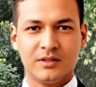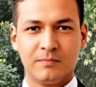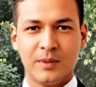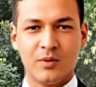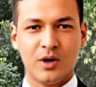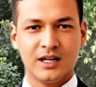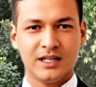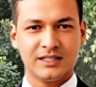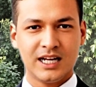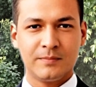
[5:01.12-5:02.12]
The big one
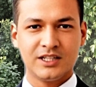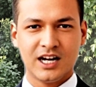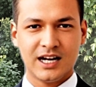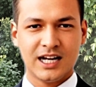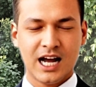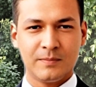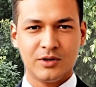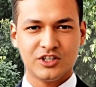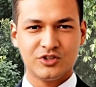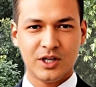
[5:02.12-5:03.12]
is hypotonic
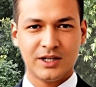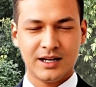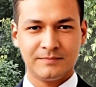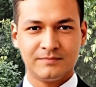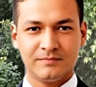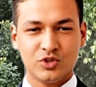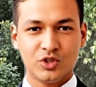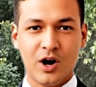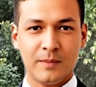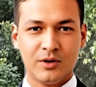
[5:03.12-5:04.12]
hypernatremia.
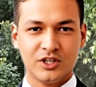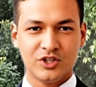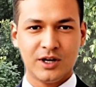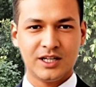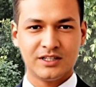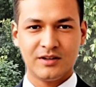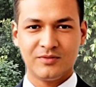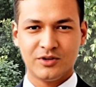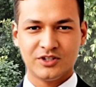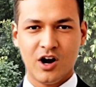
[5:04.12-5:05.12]
True hyponatremia, some
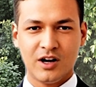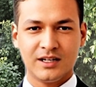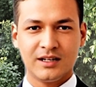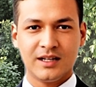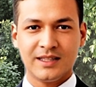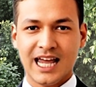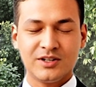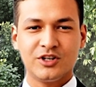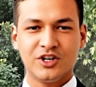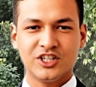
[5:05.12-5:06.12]
folks call it. That's
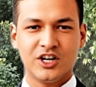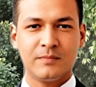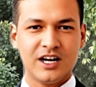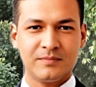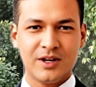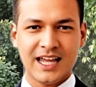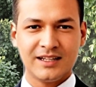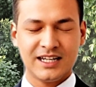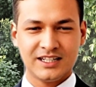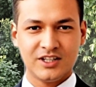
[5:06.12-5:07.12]
when your serum
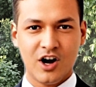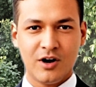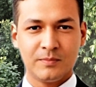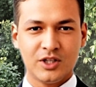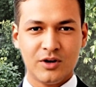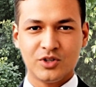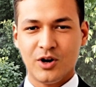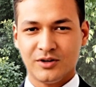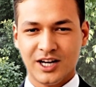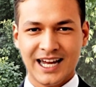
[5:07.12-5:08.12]
osmolality is low, below
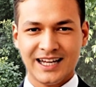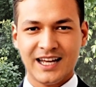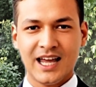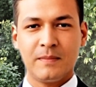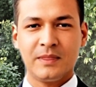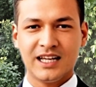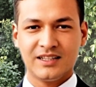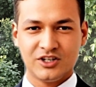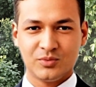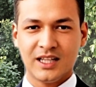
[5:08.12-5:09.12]
280, meaning
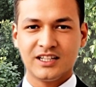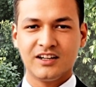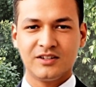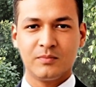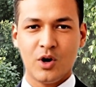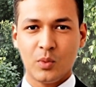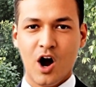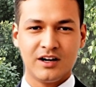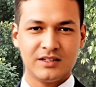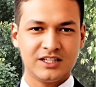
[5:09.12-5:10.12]
there's relatively more
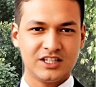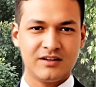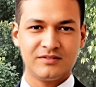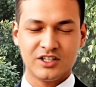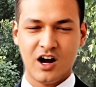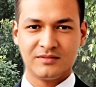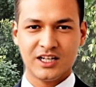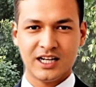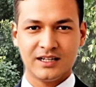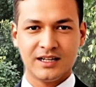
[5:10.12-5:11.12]
water than stuff dissolved
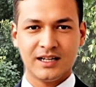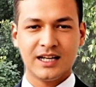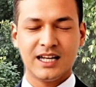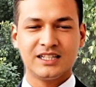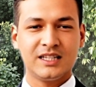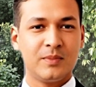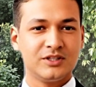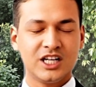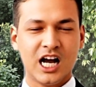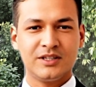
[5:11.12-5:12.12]
in it. It's the
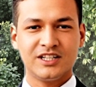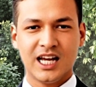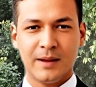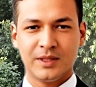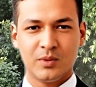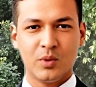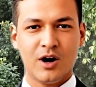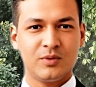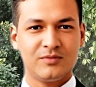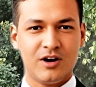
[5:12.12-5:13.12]
most common type and the
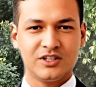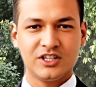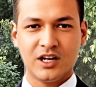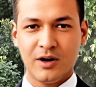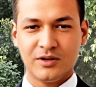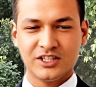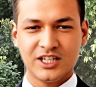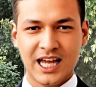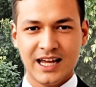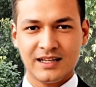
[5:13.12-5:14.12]
one we'll focus on most
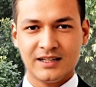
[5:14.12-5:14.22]
today.